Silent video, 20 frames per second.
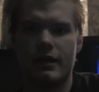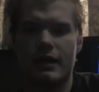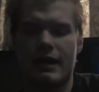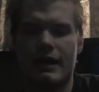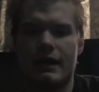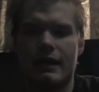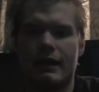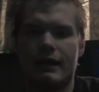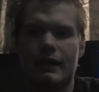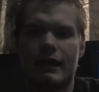
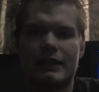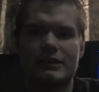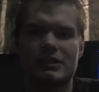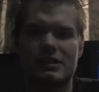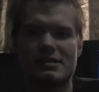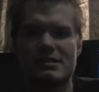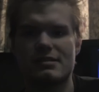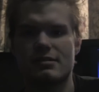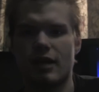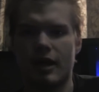and I
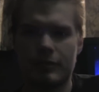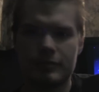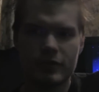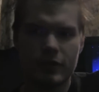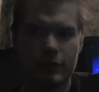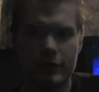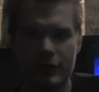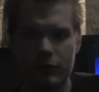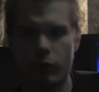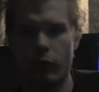just
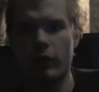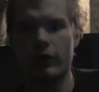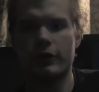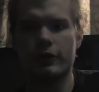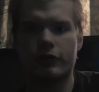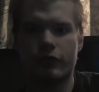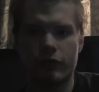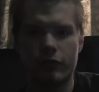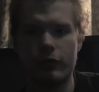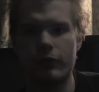uploaded one
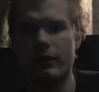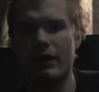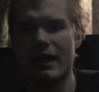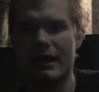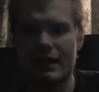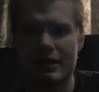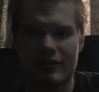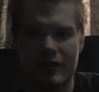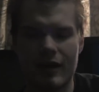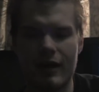or two
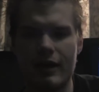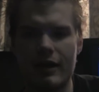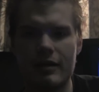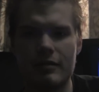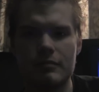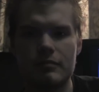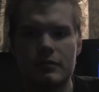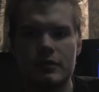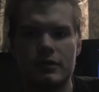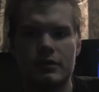at a
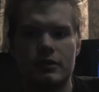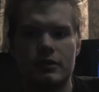time.